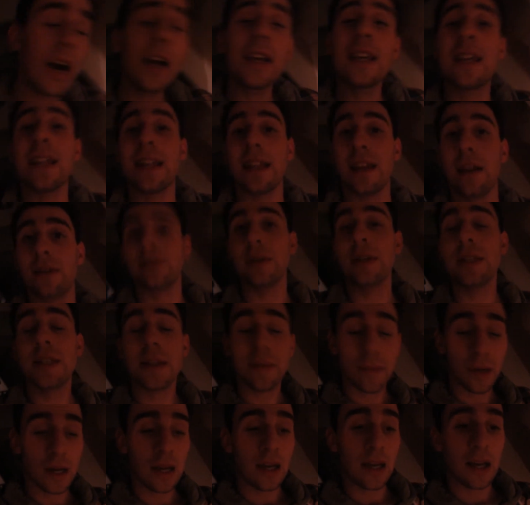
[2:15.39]
I can hear it,
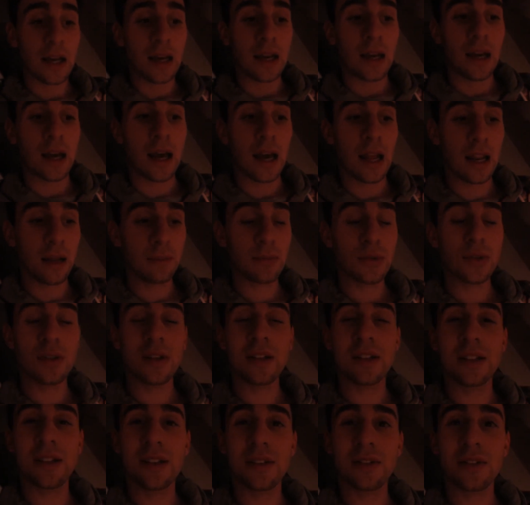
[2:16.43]
and I'm
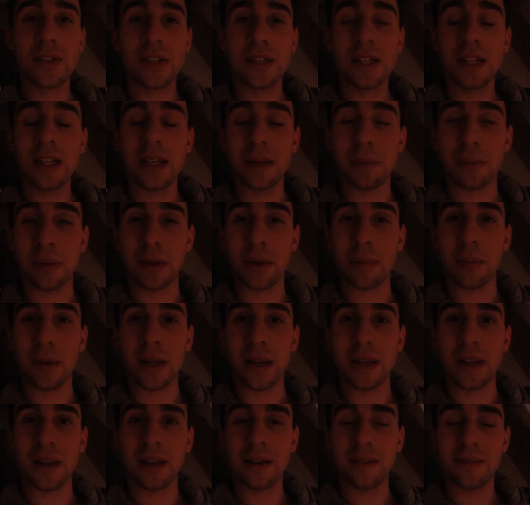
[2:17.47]
trying to go to sleep in a
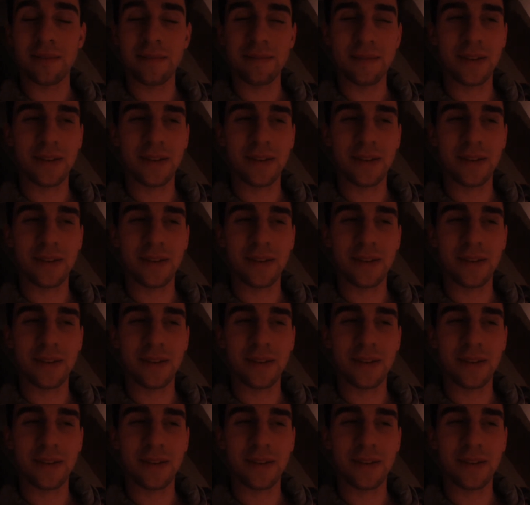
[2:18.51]
minute.